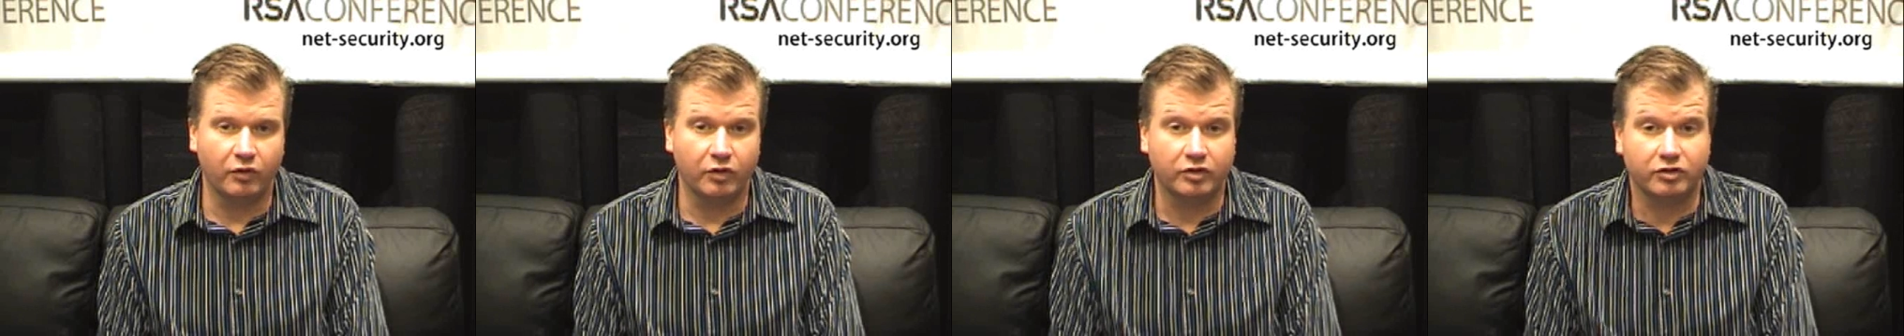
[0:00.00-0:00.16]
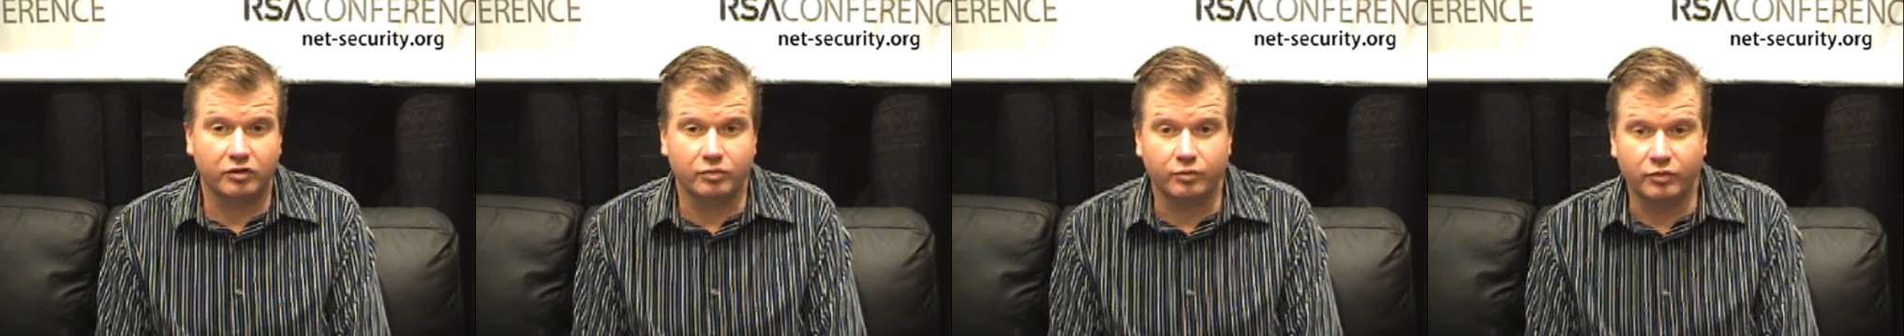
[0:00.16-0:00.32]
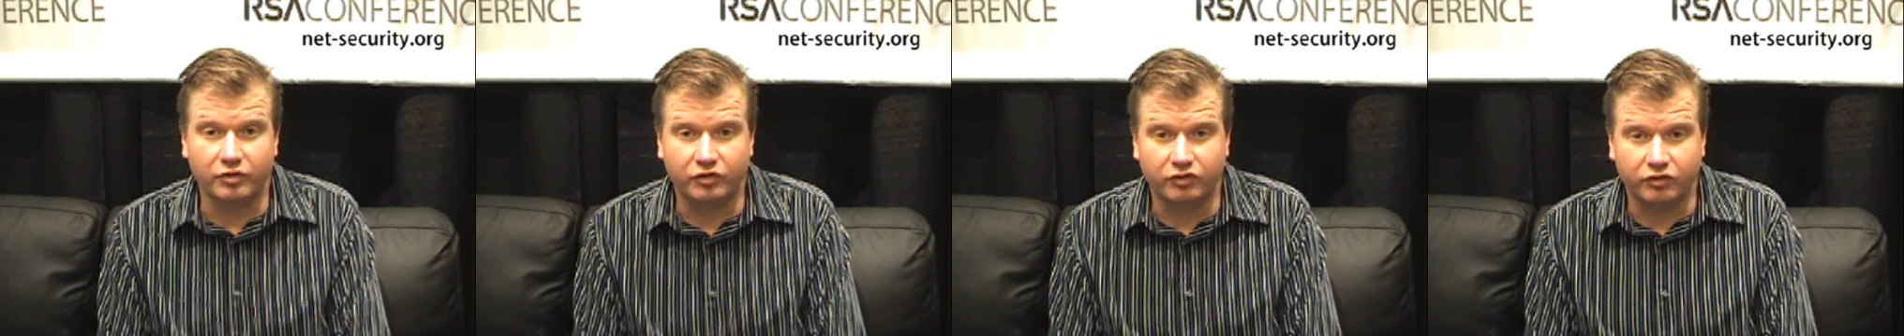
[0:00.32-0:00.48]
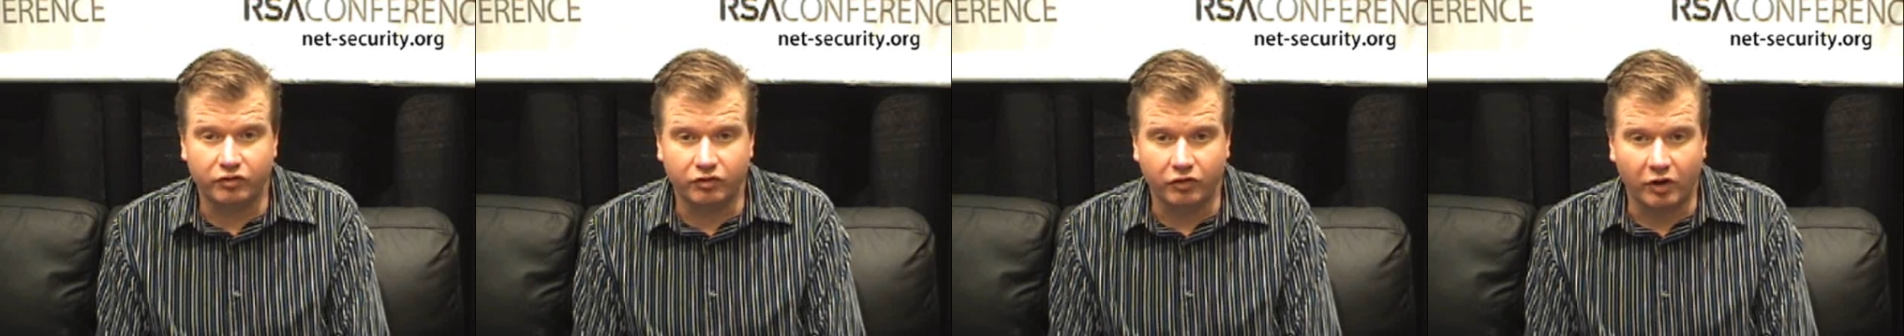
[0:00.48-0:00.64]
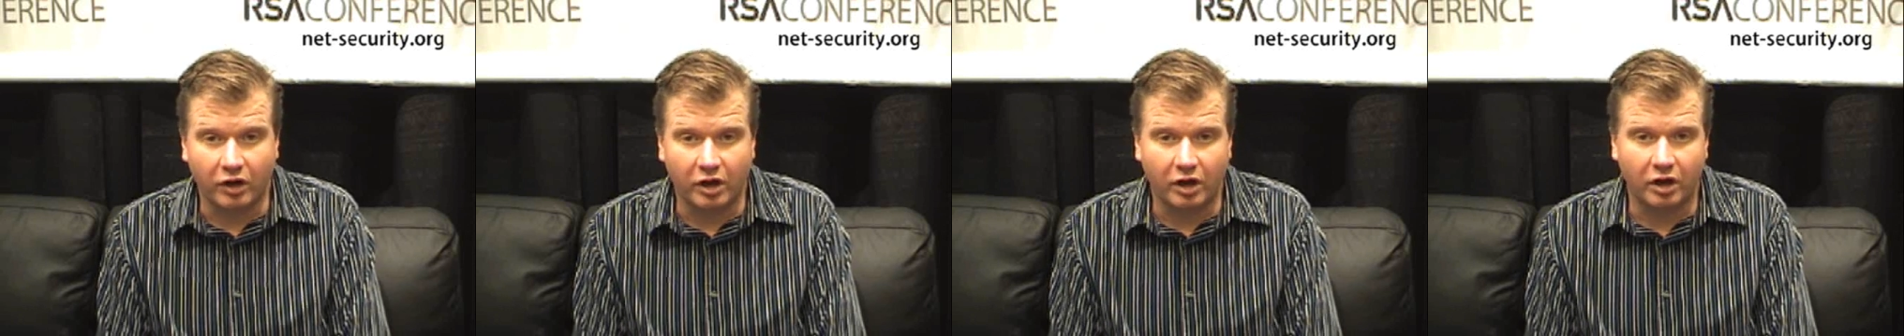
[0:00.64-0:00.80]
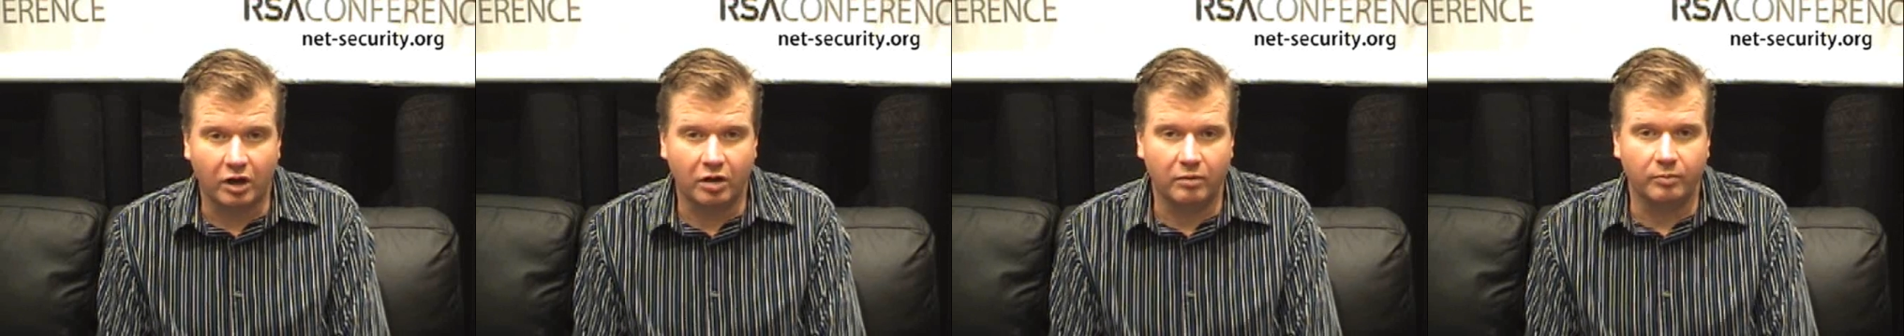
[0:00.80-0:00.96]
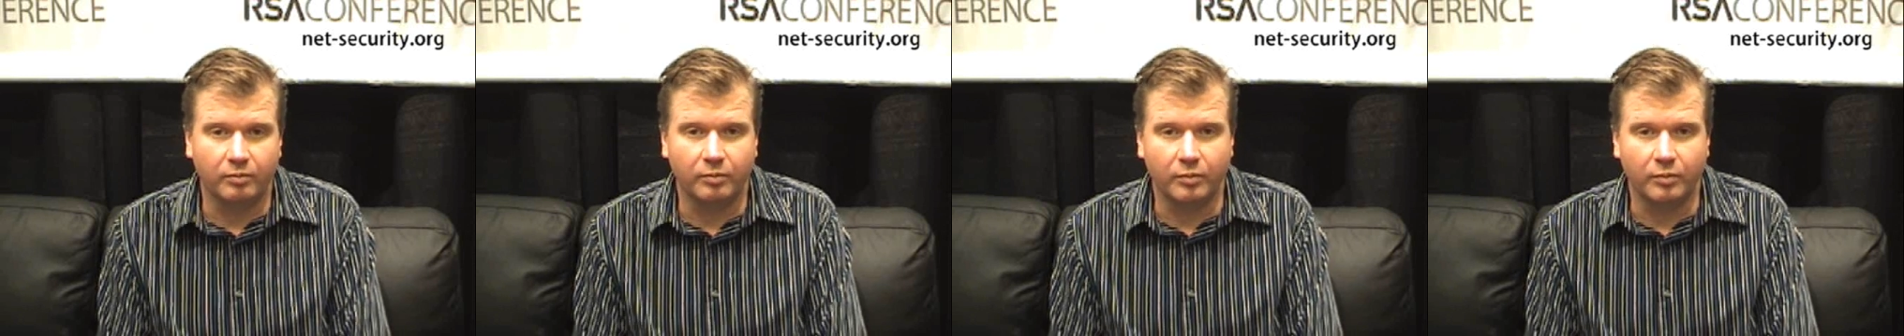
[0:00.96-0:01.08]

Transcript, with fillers: looked and we saw